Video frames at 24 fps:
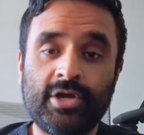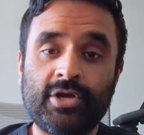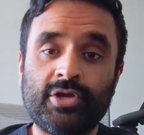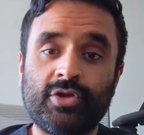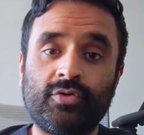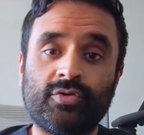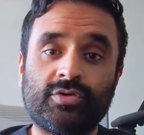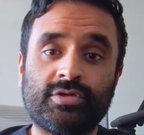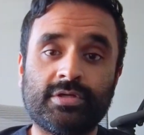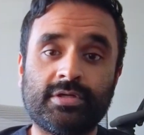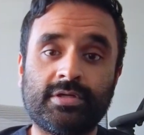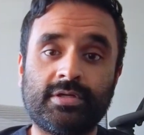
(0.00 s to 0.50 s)

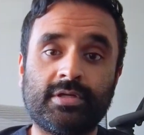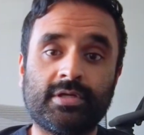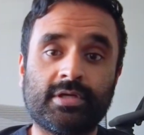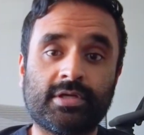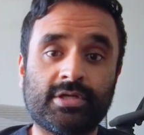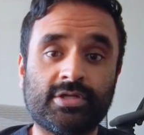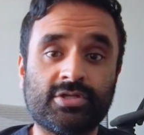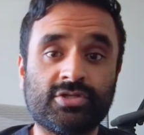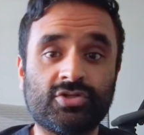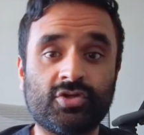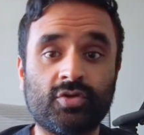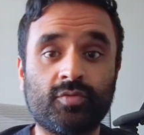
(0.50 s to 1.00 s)
you should
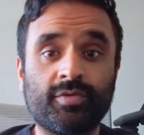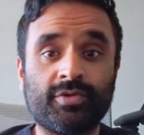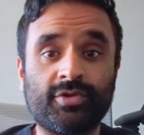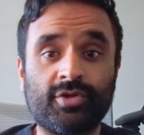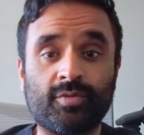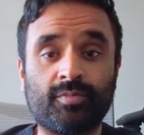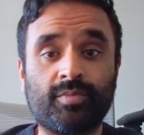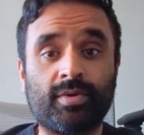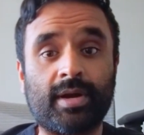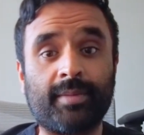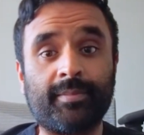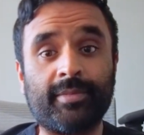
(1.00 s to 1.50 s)
consult with
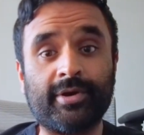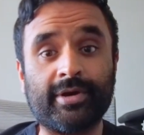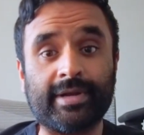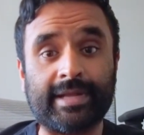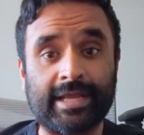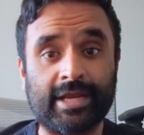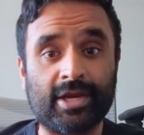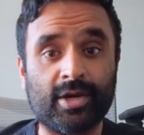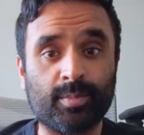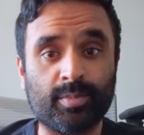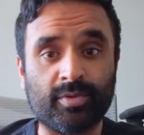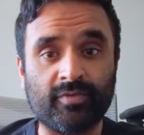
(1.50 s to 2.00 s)
your primary
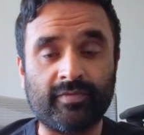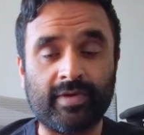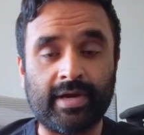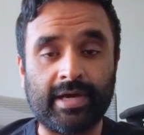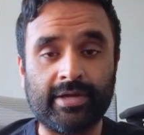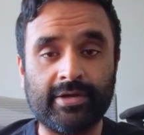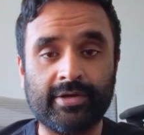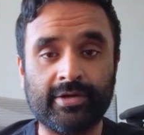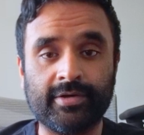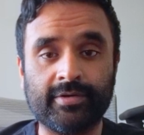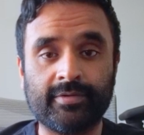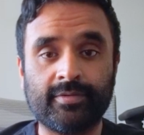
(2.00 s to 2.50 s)
care
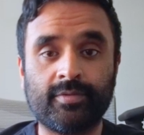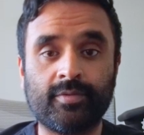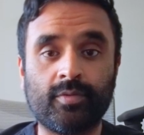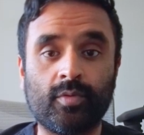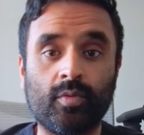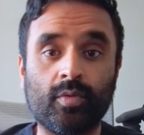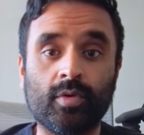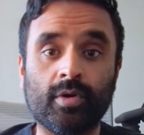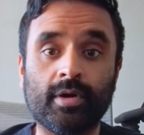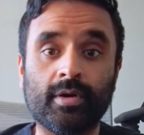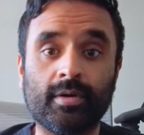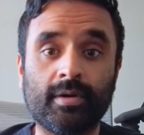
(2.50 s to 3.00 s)
provider
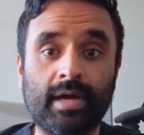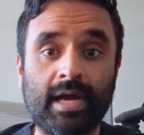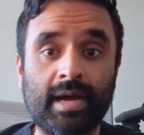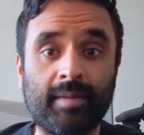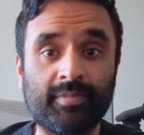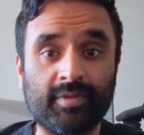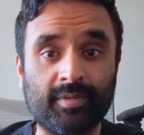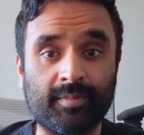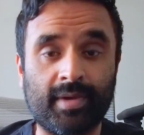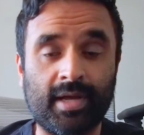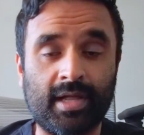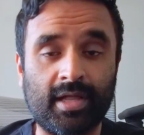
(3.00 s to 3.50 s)
or
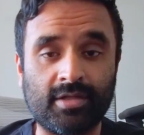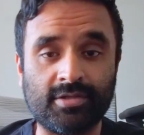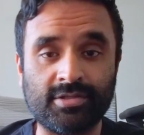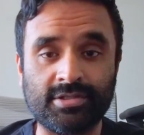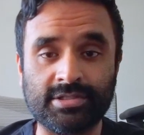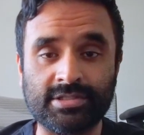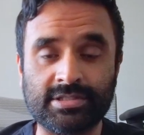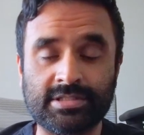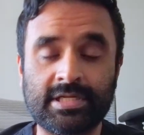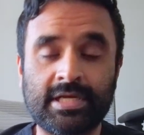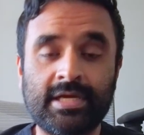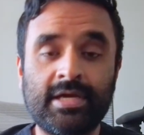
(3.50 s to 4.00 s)

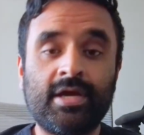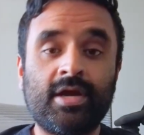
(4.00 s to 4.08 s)
ophthalmologist